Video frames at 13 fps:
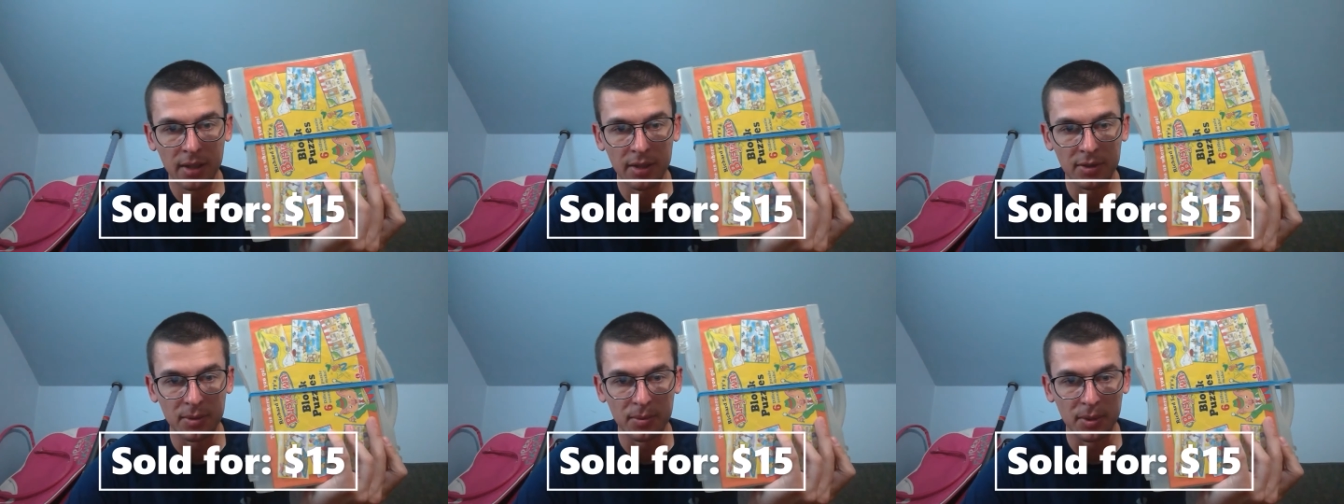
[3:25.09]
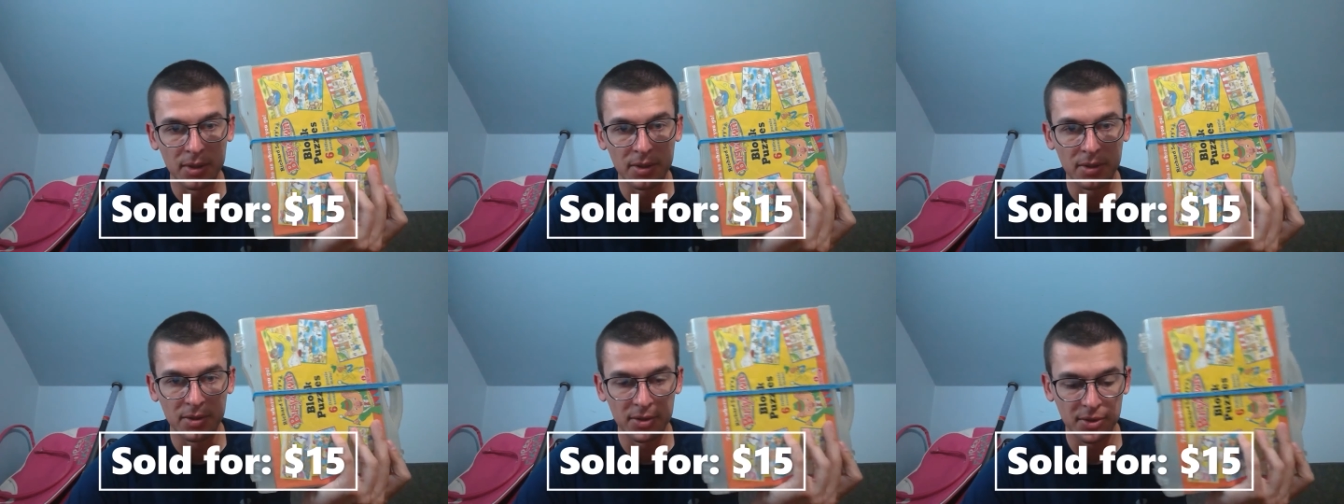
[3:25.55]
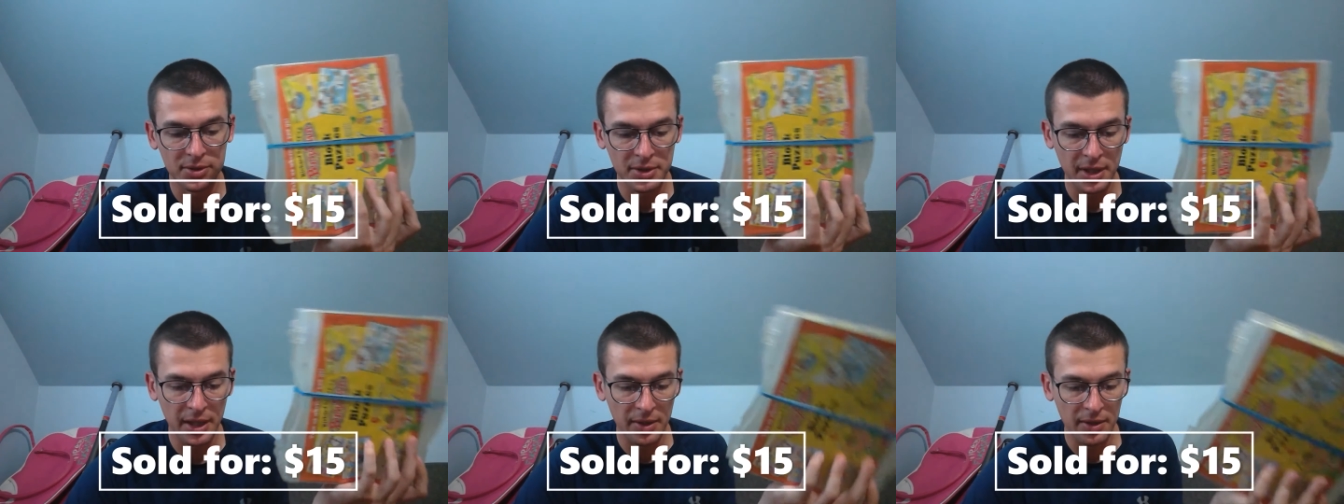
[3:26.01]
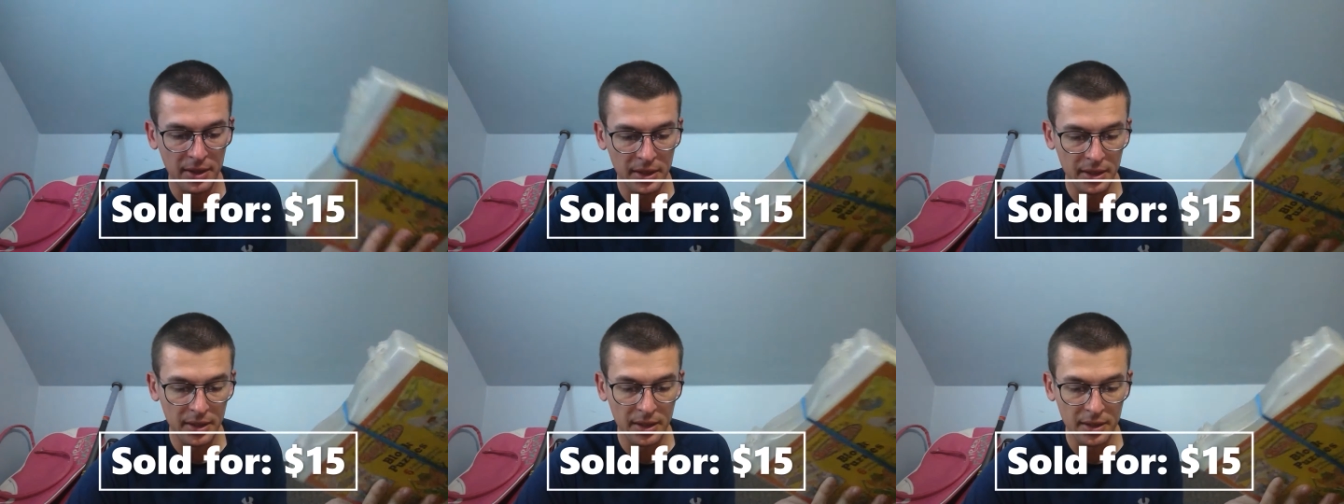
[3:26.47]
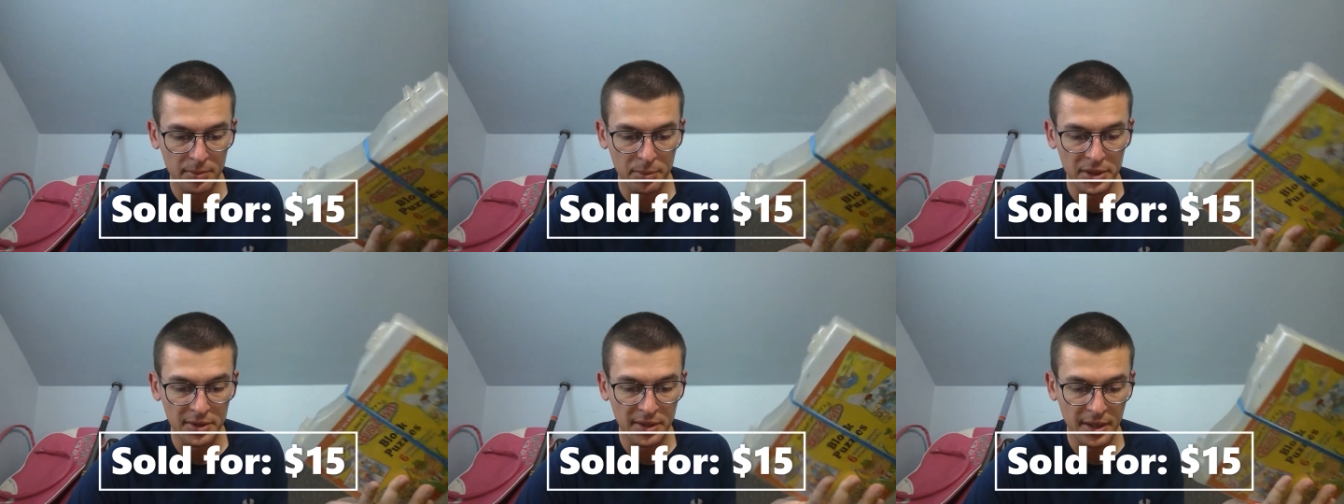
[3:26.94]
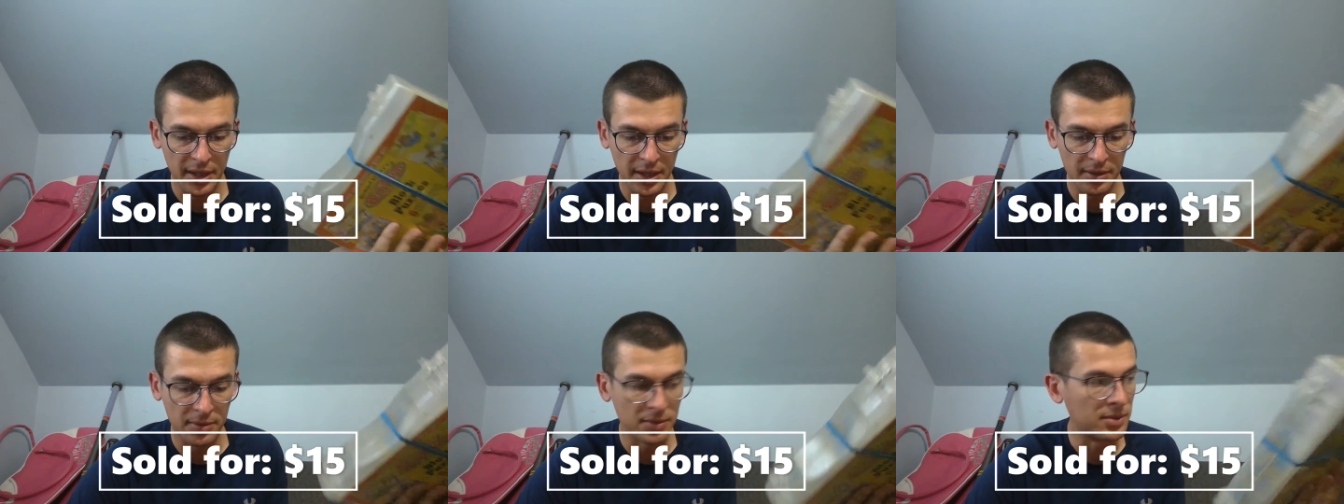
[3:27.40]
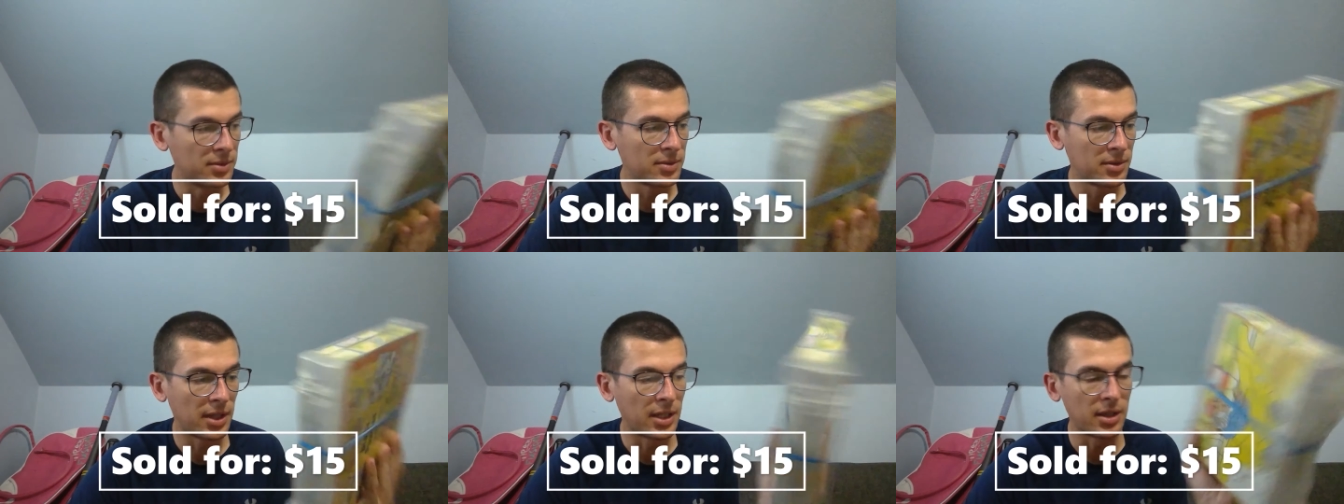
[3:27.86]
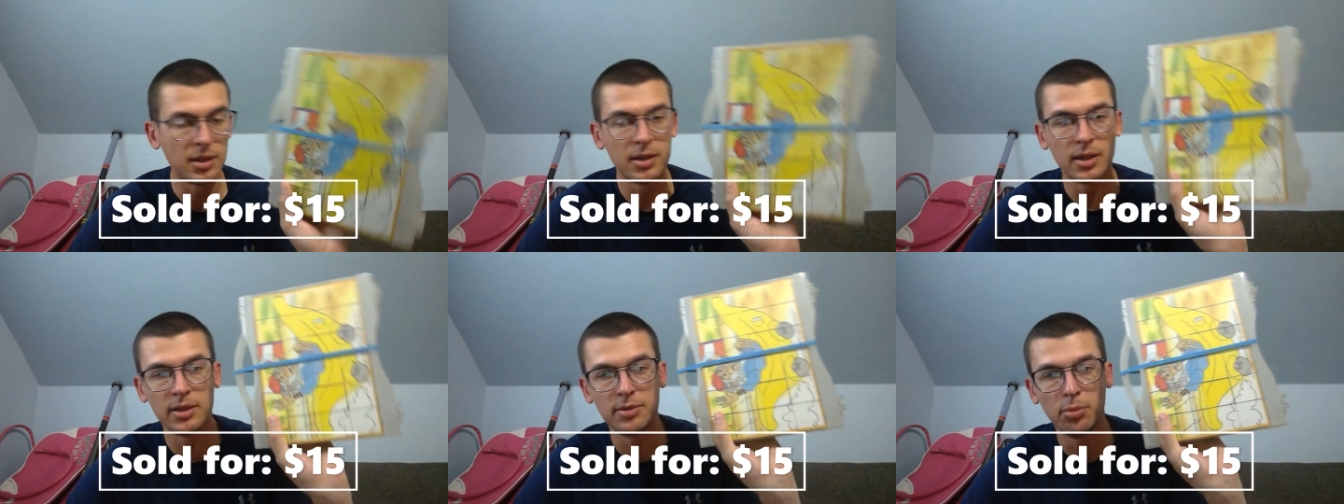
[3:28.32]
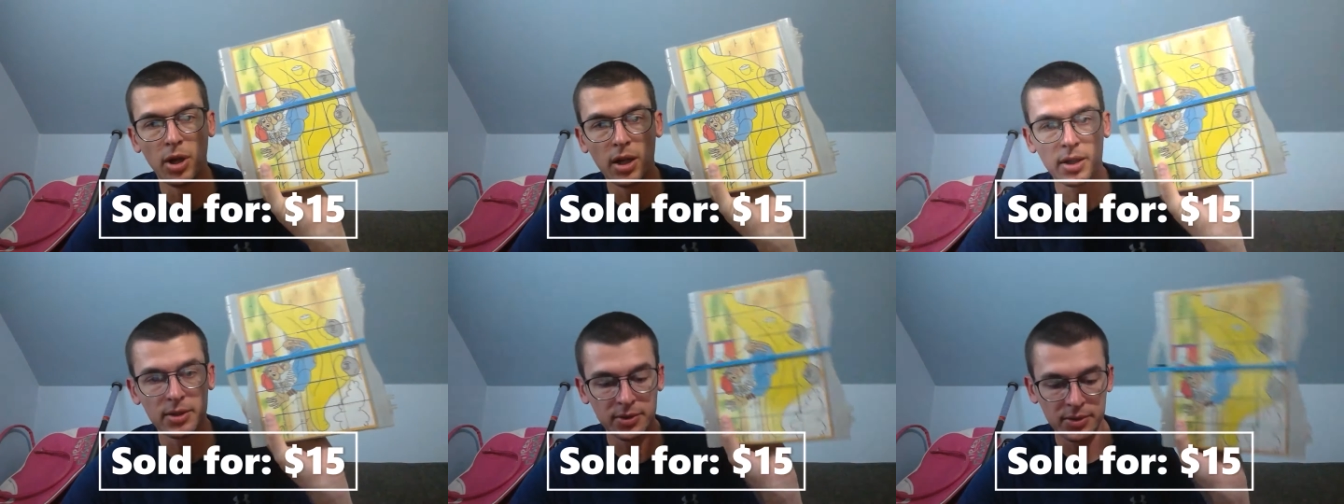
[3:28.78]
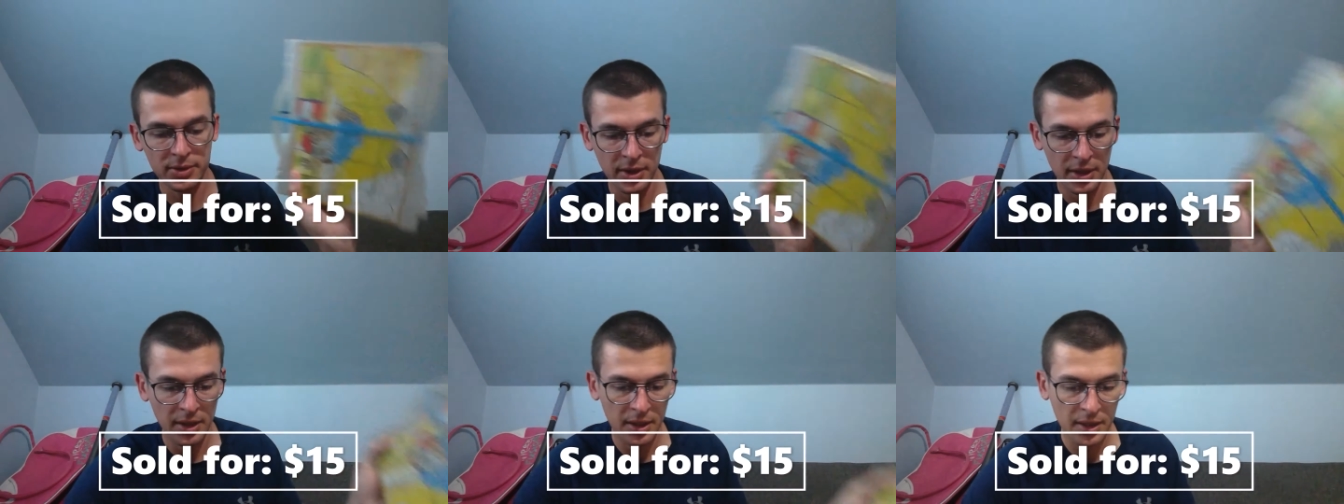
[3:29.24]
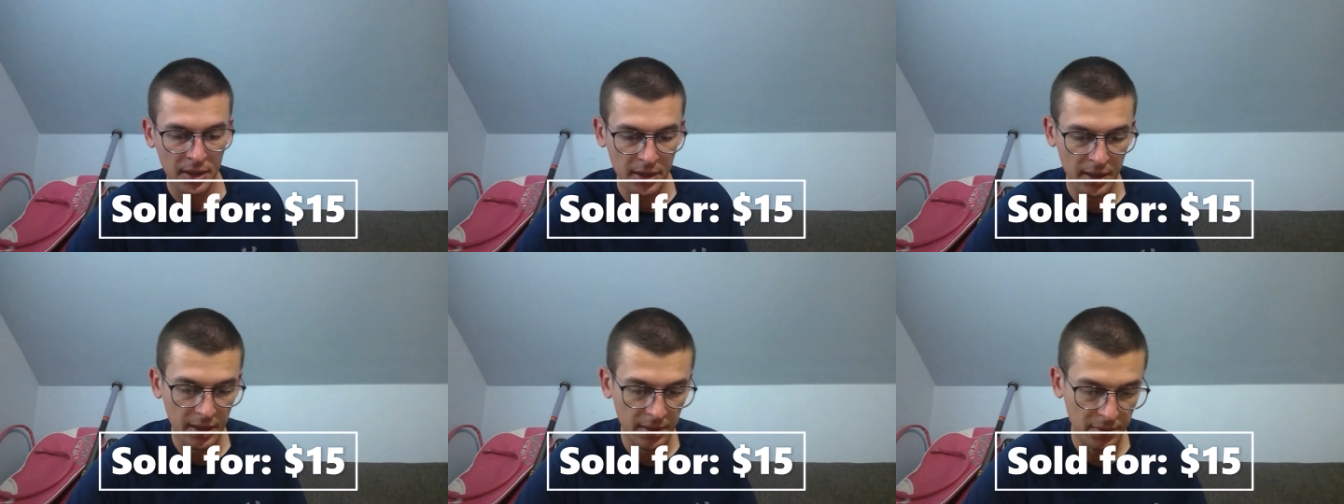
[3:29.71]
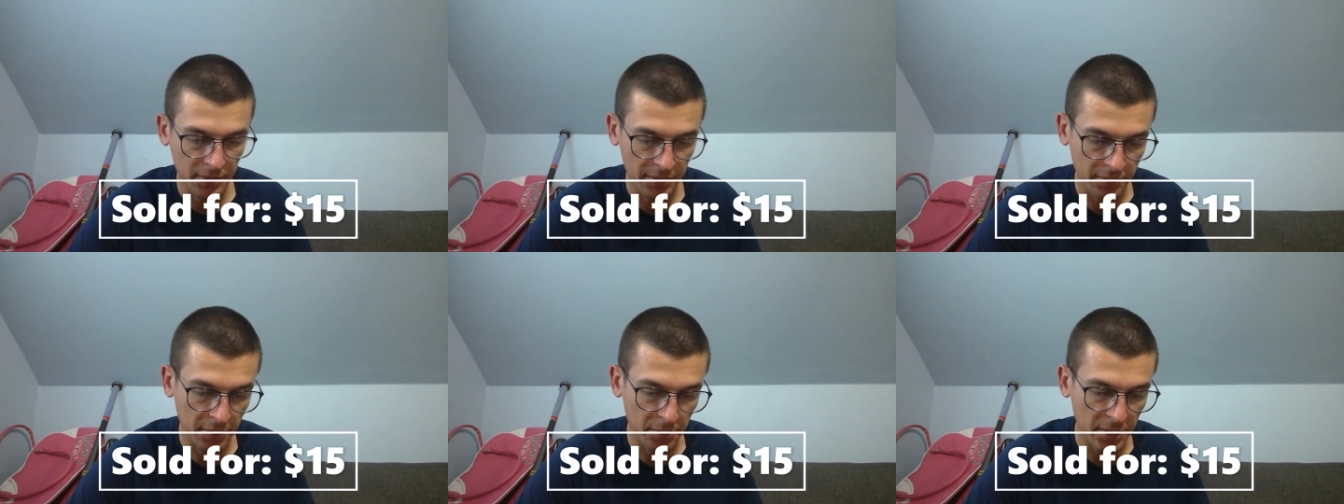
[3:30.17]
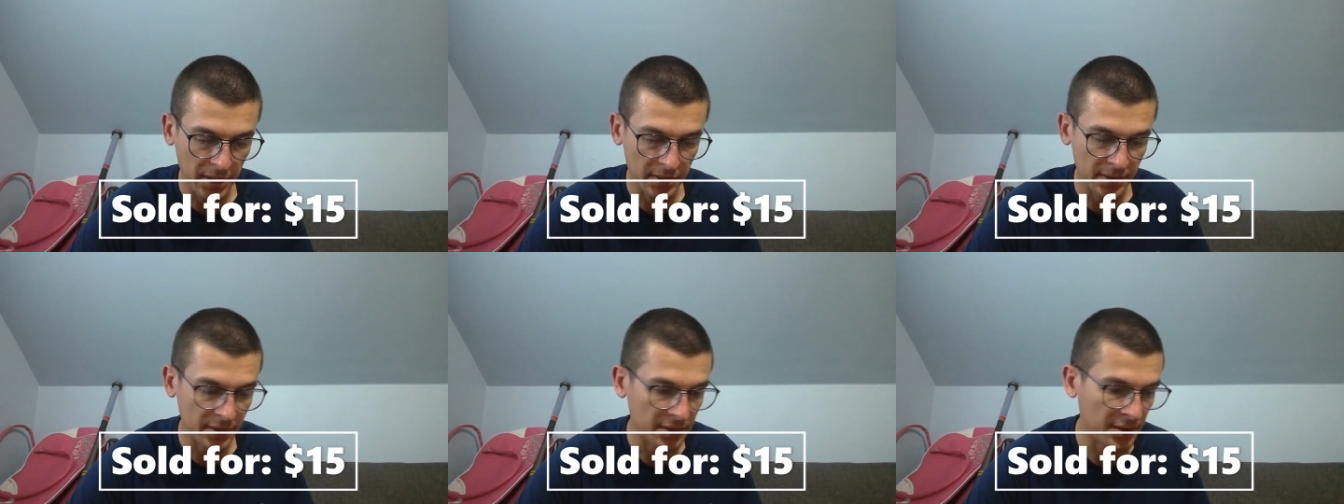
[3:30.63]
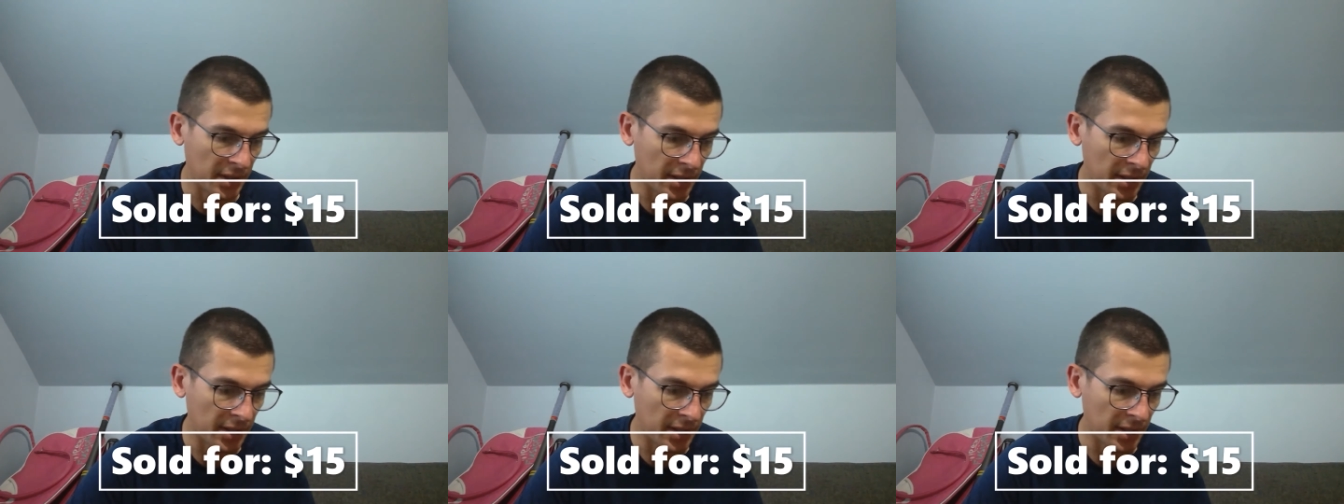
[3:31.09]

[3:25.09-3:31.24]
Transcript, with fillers: These are Richard's Scary Busy Town, like kids blocks, uh, twenty-four pieces.